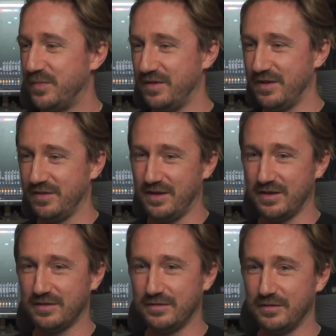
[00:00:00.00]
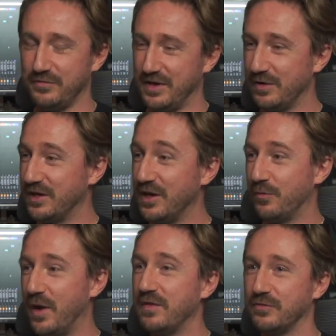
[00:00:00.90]
And then, like, if I didn't get it
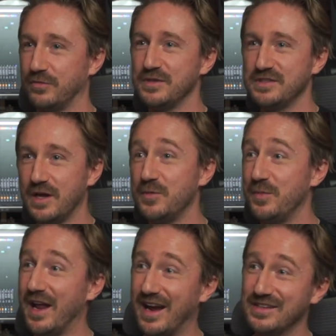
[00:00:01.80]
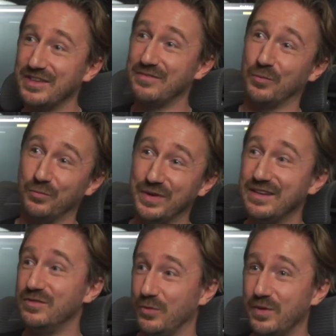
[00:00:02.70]
right the first time, you mean I actually have to
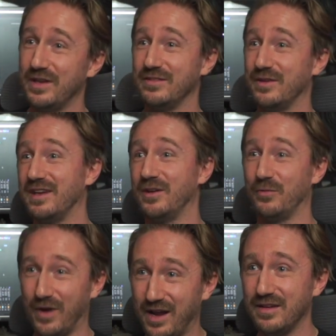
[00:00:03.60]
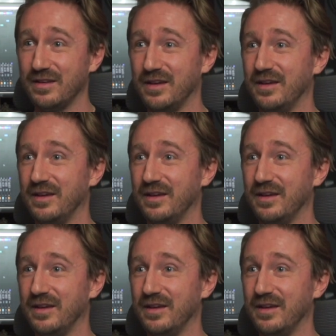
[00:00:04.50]
redo it until I get it right?